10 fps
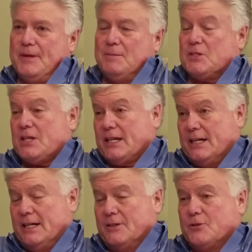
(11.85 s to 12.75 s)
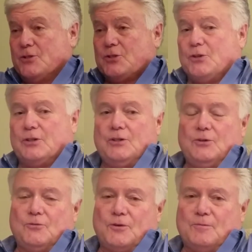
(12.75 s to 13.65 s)
I'm a psychiatrist, talking to
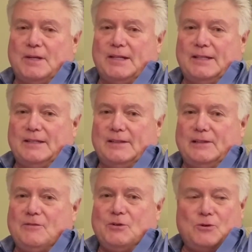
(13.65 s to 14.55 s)
you from my living